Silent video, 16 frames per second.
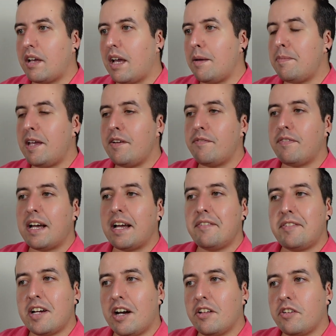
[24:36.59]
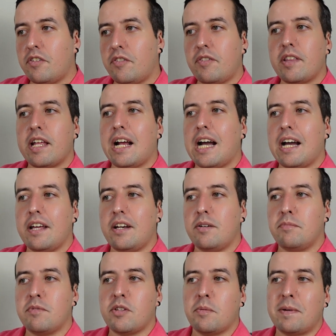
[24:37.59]
I paid $5 for that
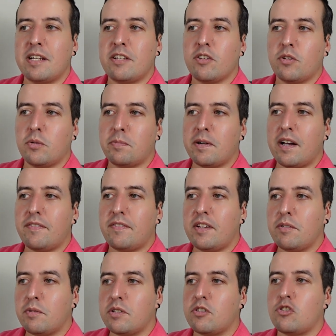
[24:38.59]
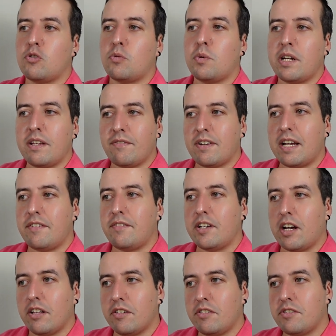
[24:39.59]
item, so my total profit was
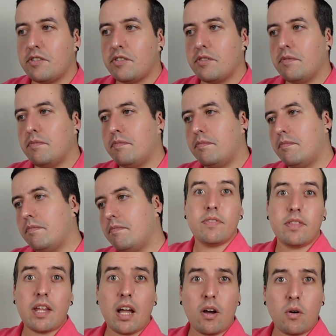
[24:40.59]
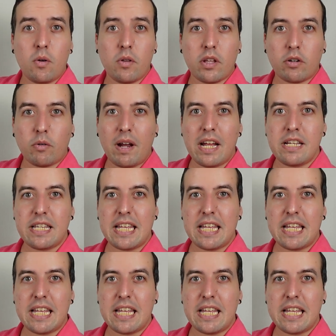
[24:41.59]
$25. Now, the grand